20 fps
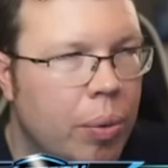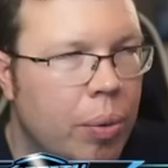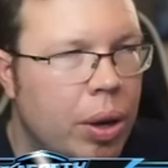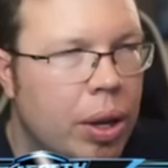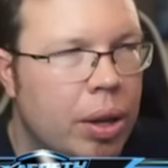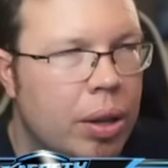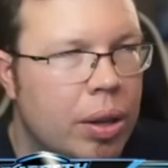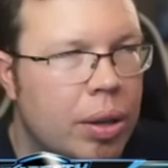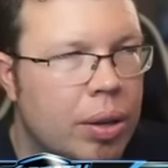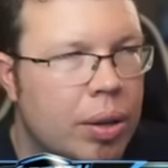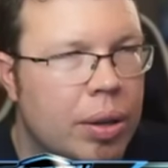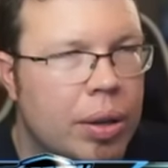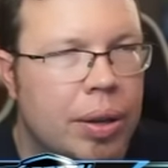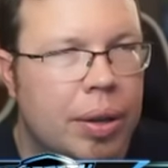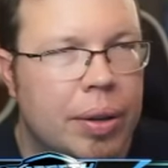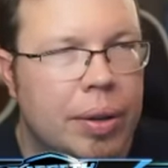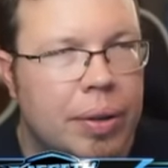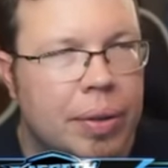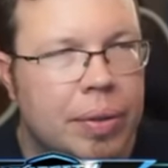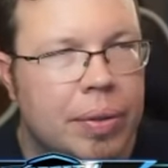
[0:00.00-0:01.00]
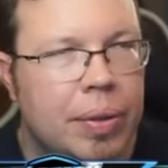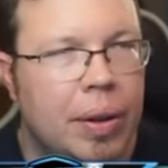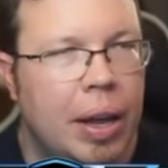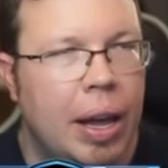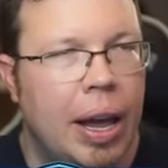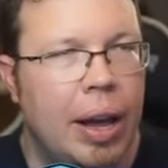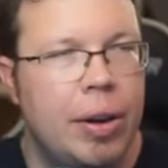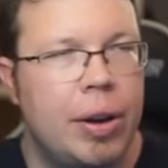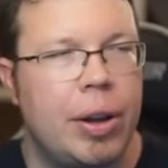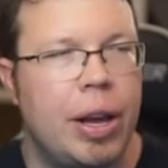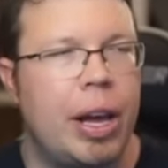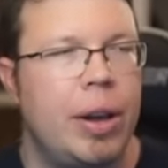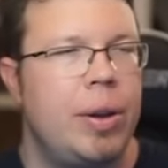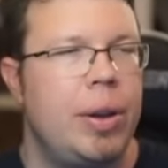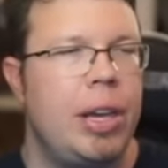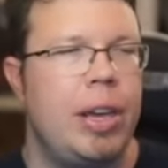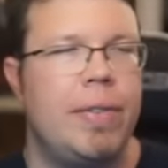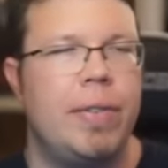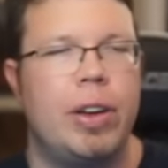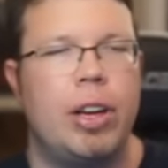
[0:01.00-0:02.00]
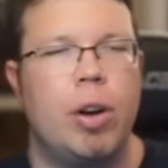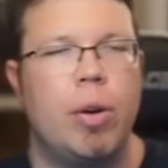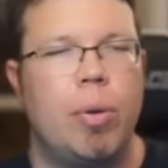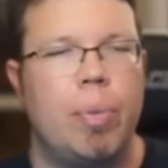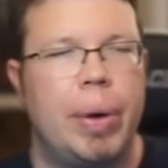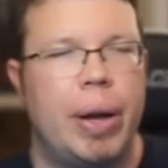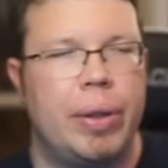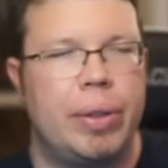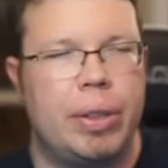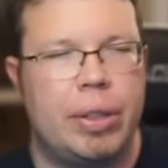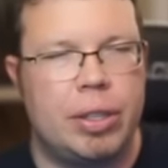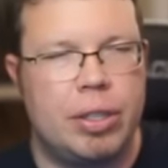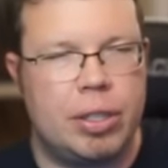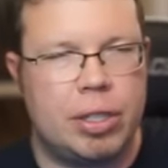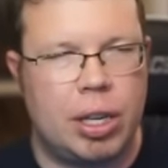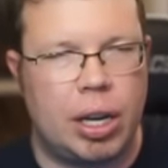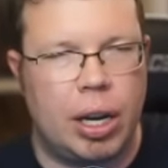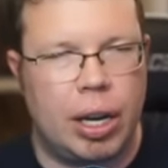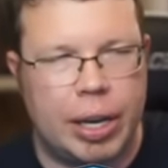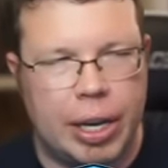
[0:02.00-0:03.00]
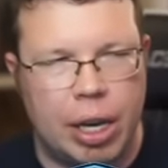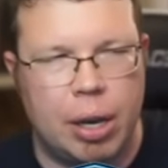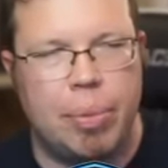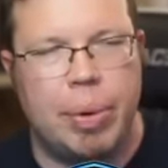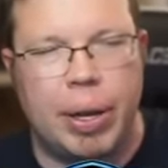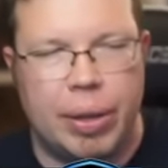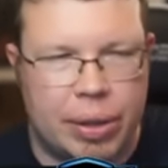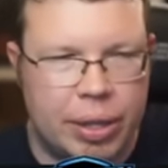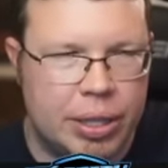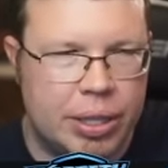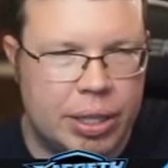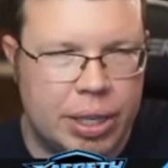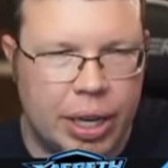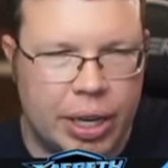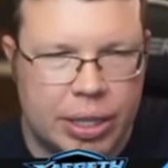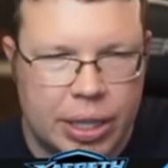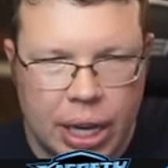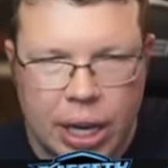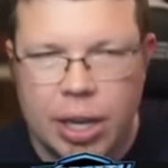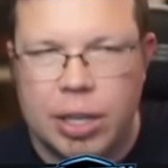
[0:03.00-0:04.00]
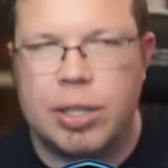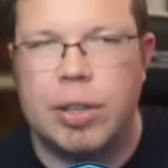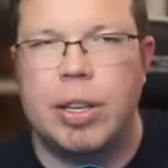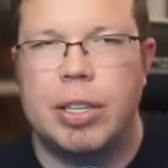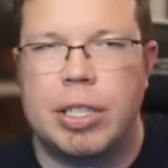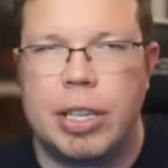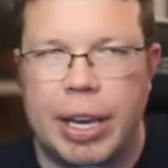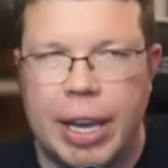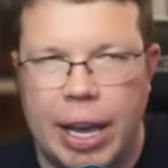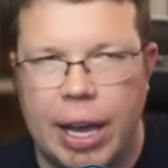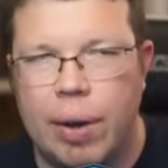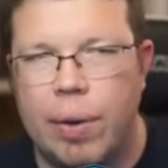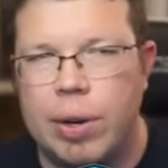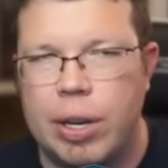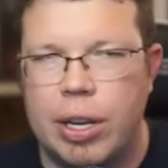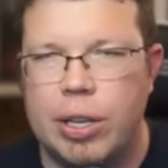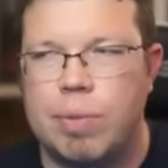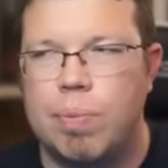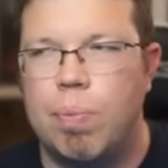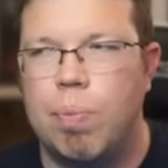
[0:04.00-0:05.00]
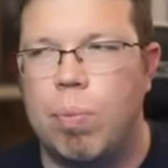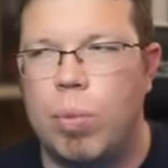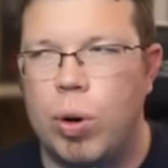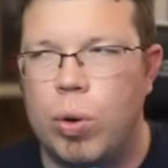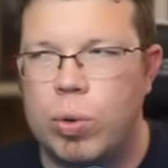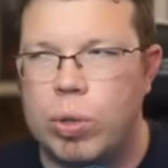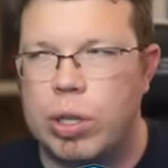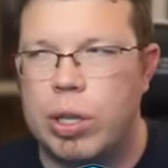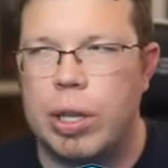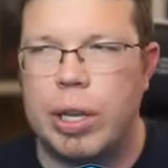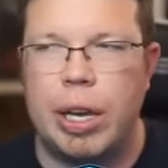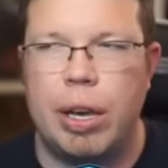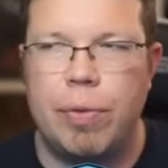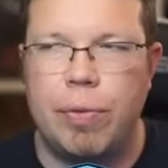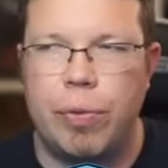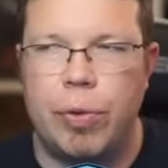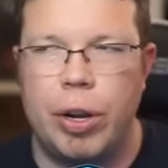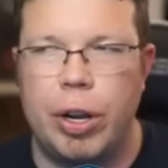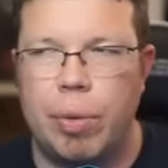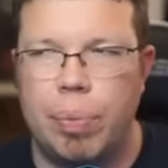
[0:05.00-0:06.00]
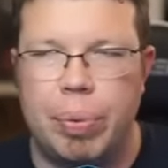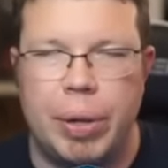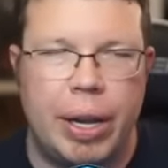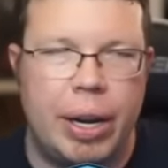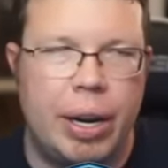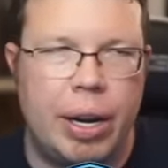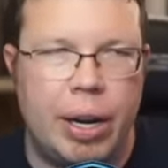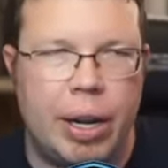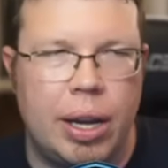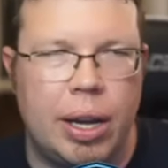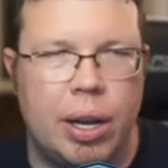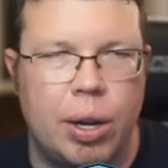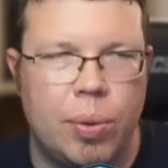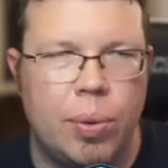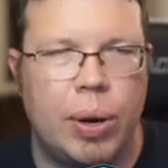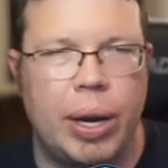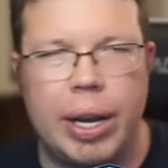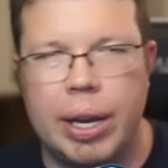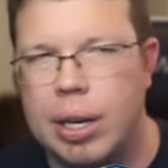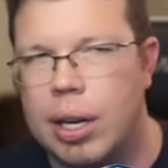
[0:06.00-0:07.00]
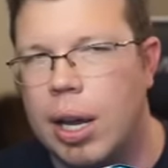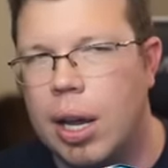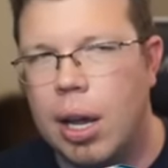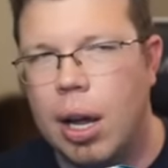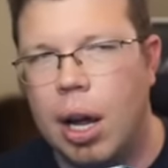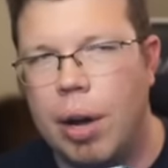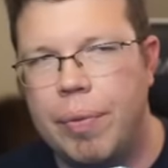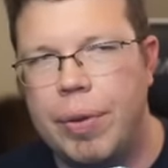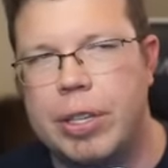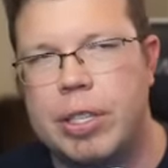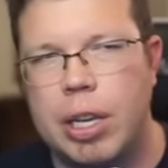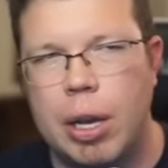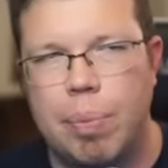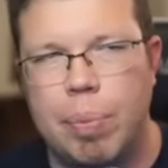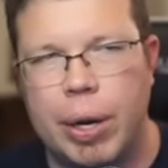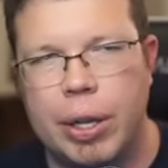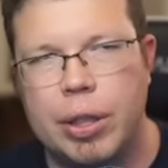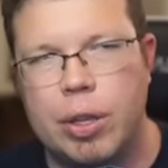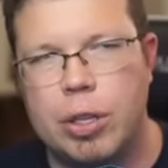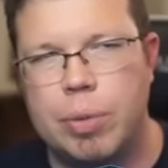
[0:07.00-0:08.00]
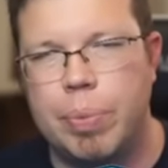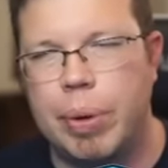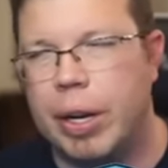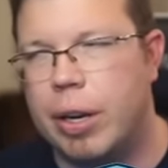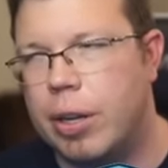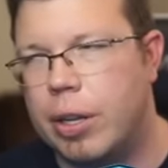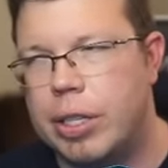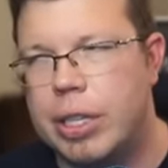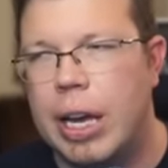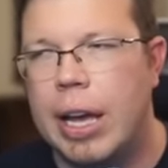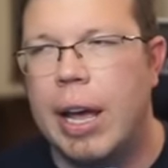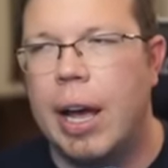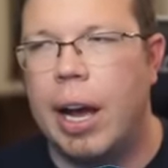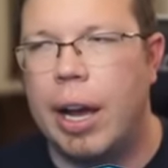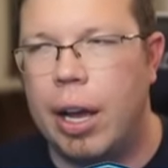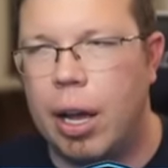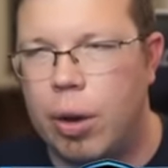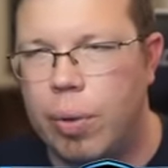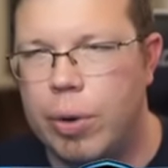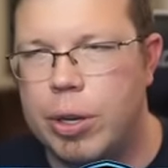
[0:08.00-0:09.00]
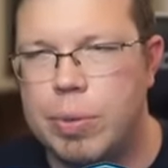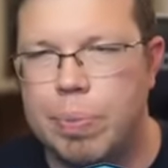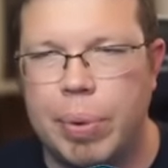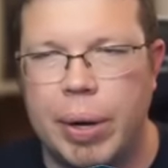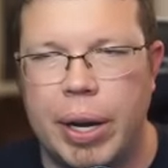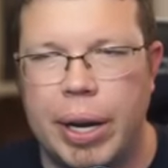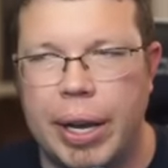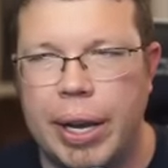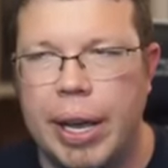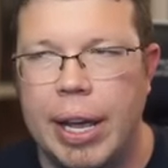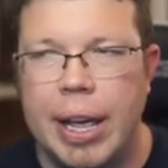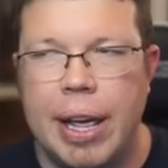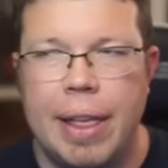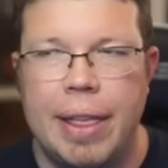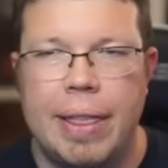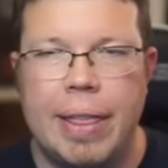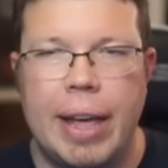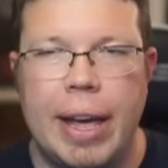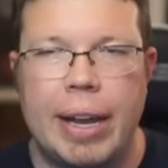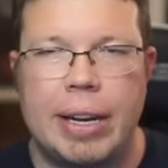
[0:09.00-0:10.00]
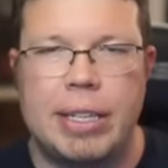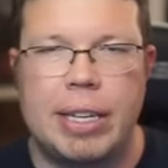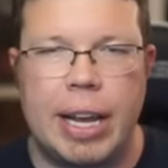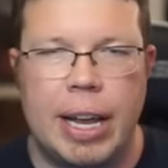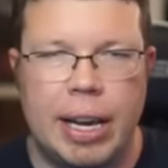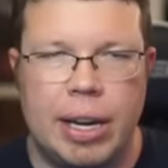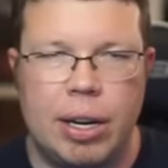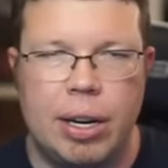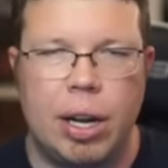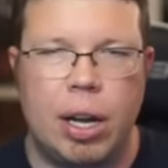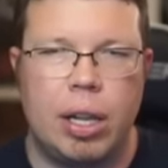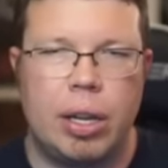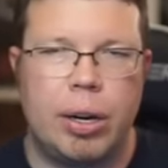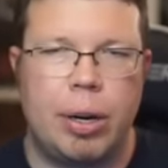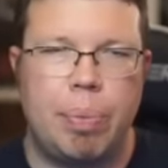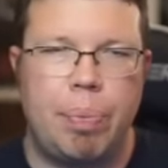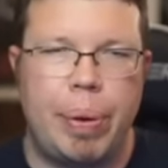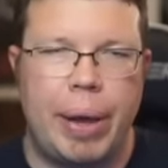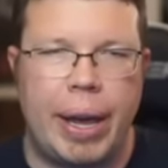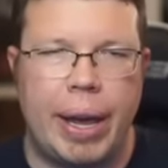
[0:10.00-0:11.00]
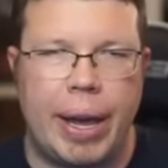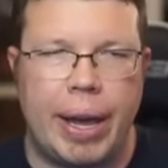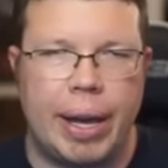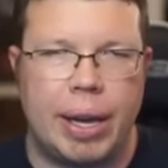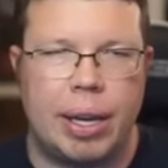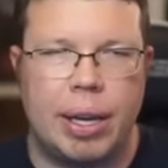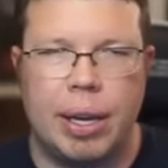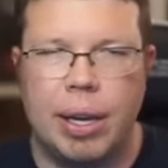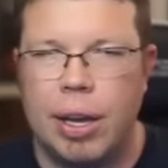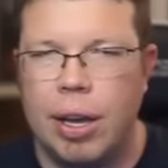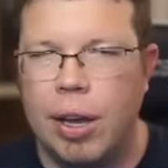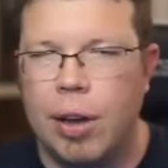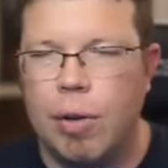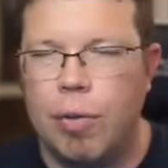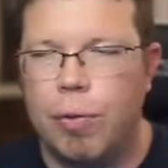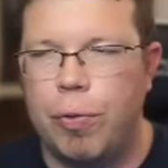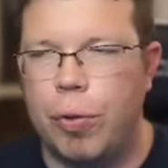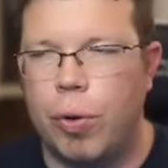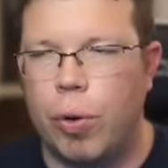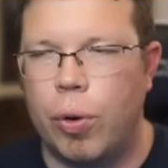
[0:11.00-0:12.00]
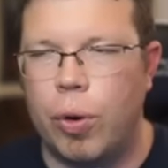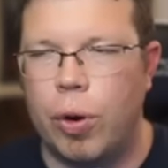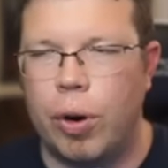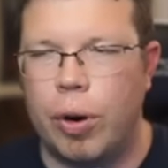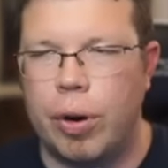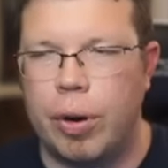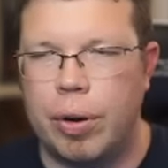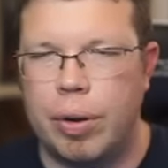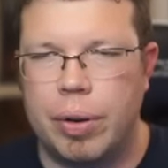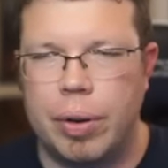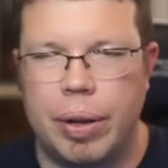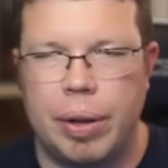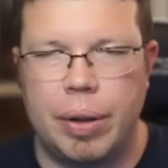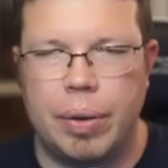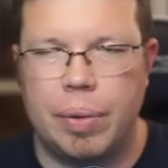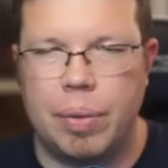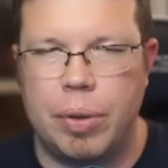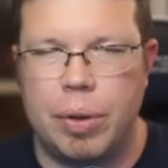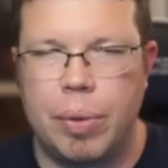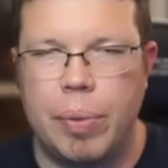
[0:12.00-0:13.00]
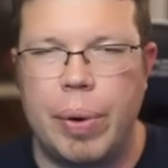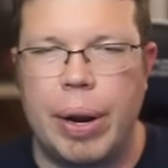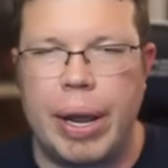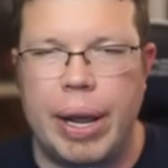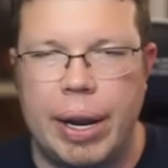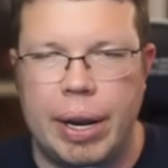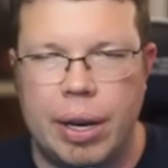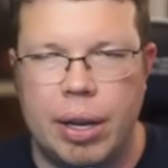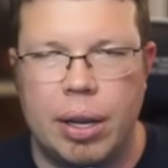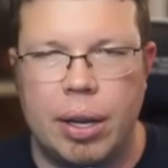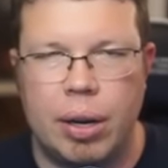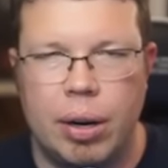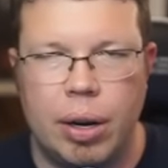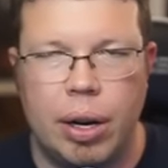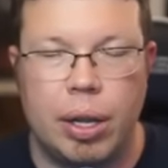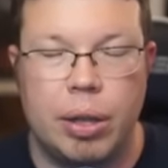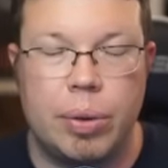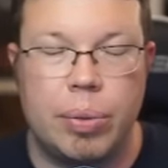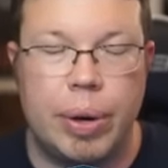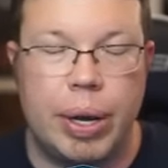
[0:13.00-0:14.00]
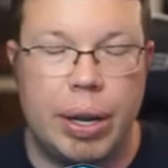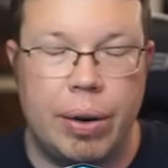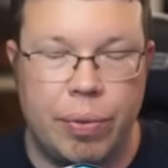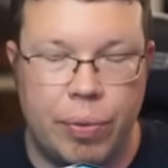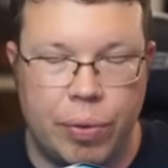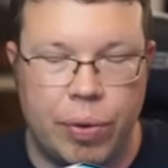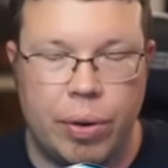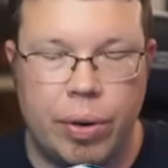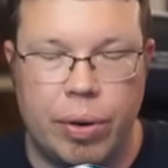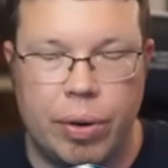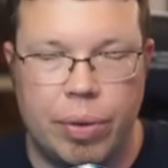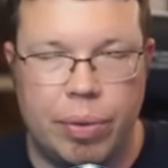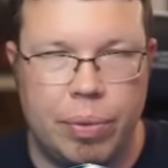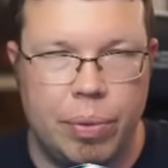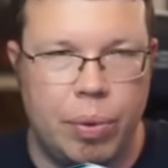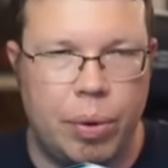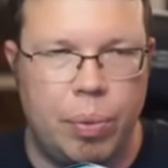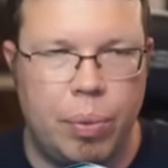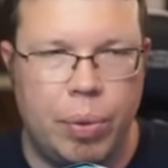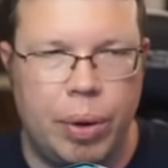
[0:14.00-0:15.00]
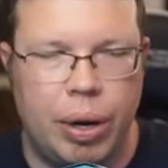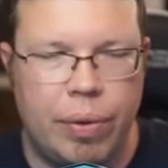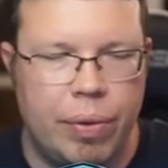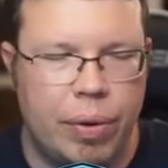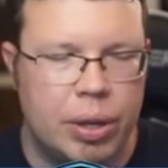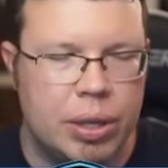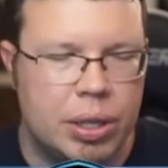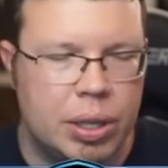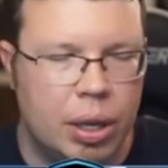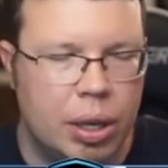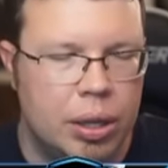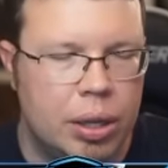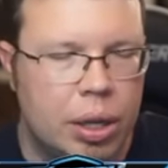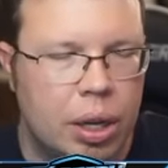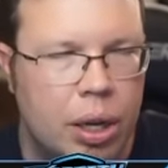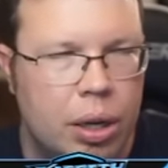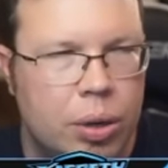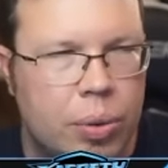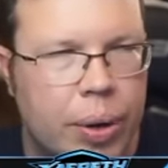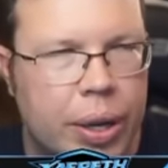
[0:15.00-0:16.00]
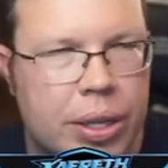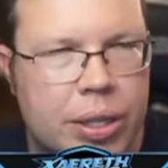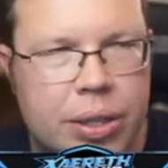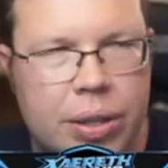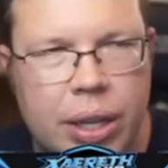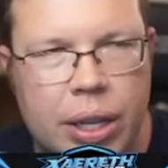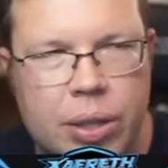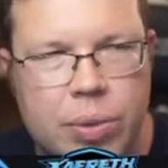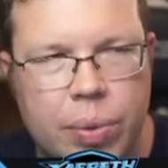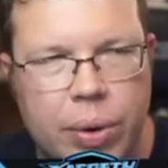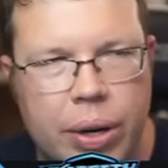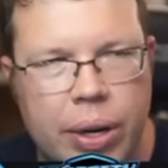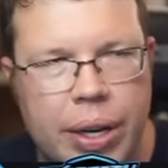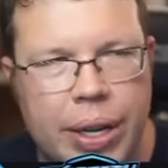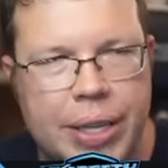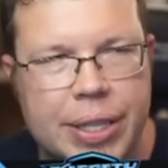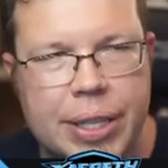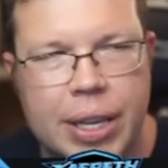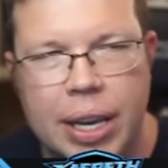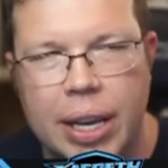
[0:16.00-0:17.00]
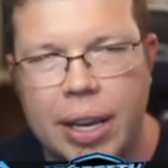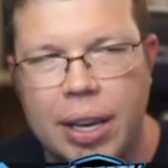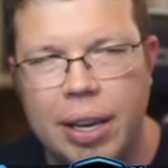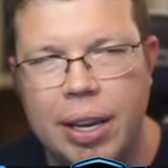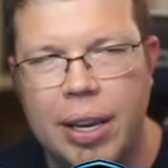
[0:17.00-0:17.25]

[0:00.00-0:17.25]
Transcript: here, how do I even go about talking about this, guys? So this account is mostly free to play, not quite. Obviously, I bought those bundles. I always buy that $10 pack for the raid, or not the raid, for whatever it's called, Conquest, that's what it is.